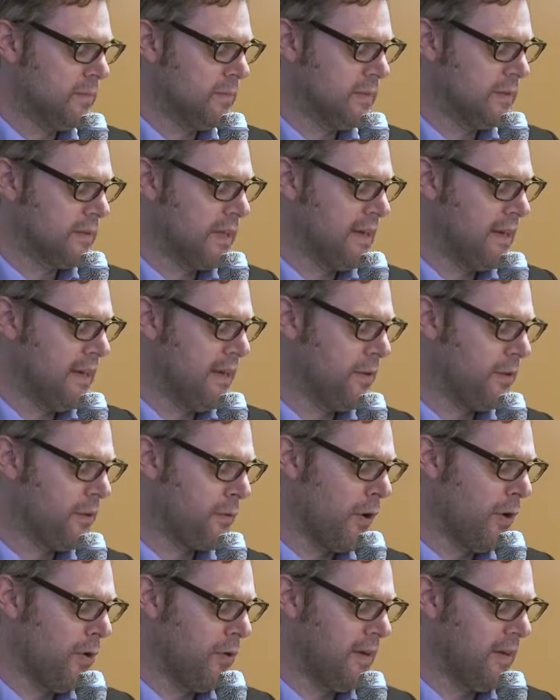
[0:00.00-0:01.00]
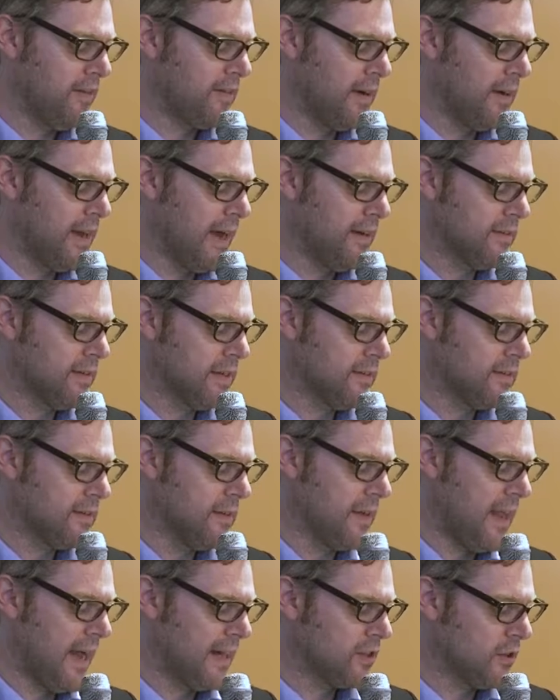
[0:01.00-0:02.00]
said it had thrown inside housing into
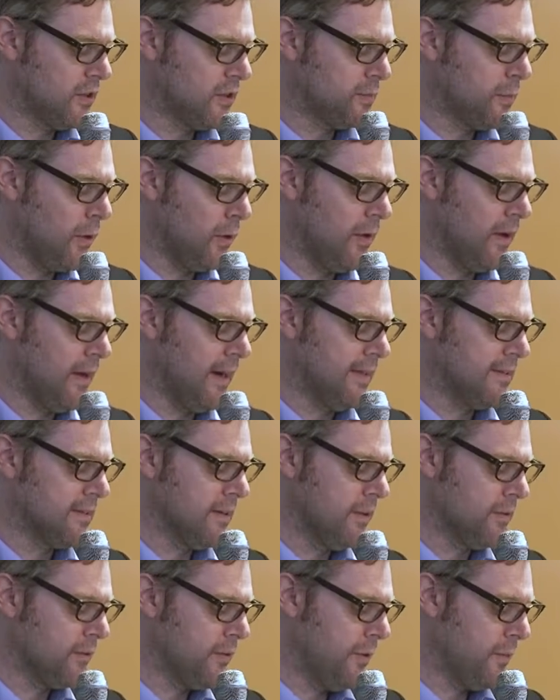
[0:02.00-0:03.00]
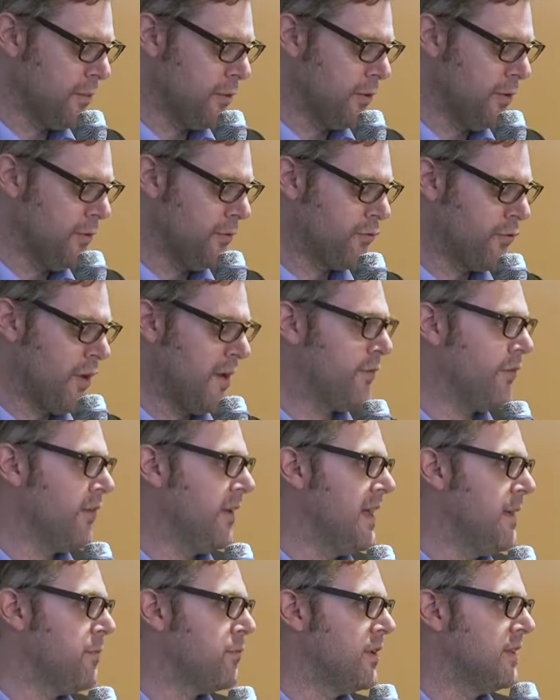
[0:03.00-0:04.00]
the national spotlight after it proved
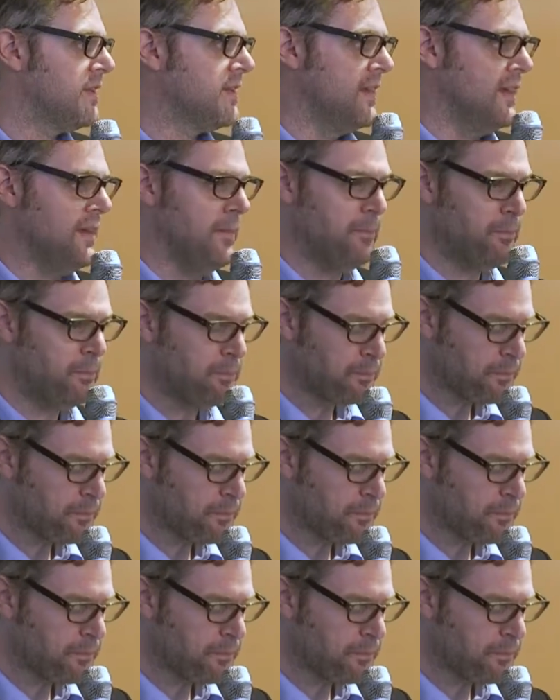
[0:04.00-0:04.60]
dreadfully prescient.